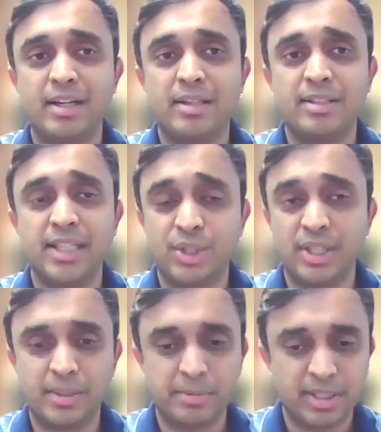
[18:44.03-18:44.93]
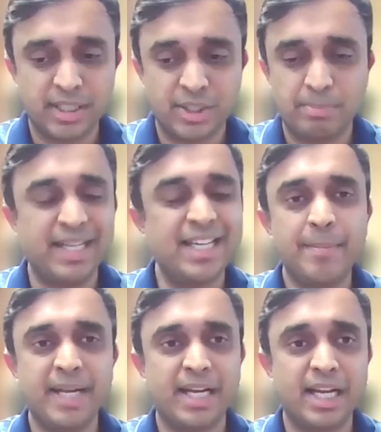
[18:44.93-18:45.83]
such a
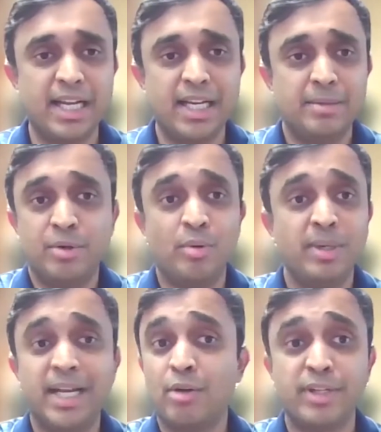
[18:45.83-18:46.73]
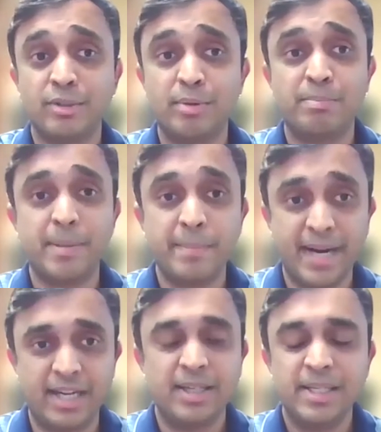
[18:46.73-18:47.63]
pandemic, and none of us were prepared.